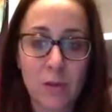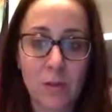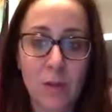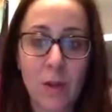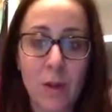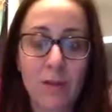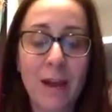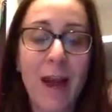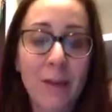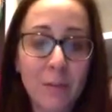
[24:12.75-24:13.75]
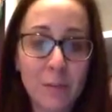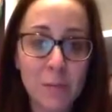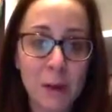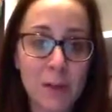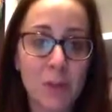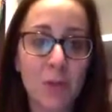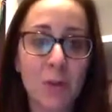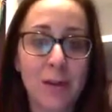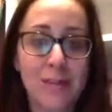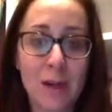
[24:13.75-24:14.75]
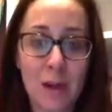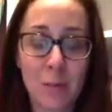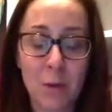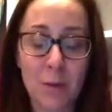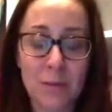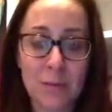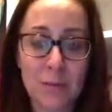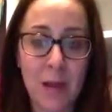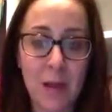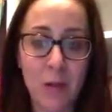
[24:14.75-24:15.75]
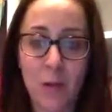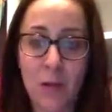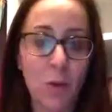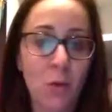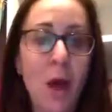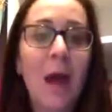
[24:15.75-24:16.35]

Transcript: So if I haven't responded to you, it's not on purpose. I'm not ignoring you.